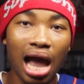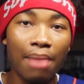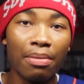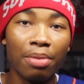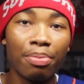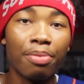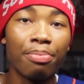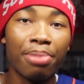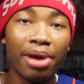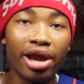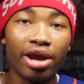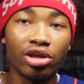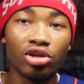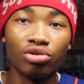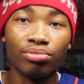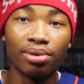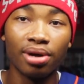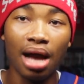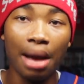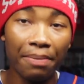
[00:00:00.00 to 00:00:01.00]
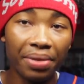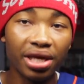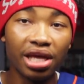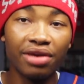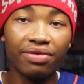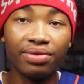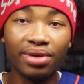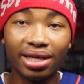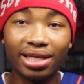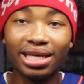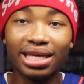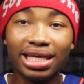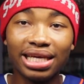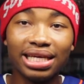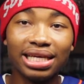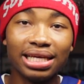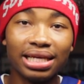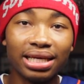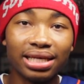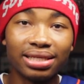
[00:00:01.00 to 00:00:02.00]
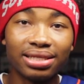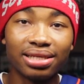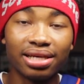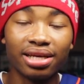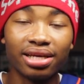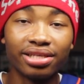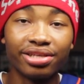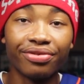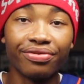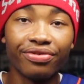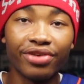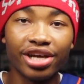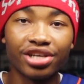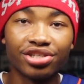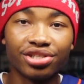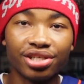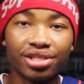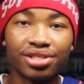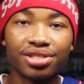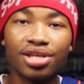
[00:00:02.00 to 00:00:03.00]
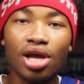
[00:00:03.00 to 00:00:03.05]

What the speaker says: I'm gonna prepare you, bro. I'm gonna give you the keys to freshness.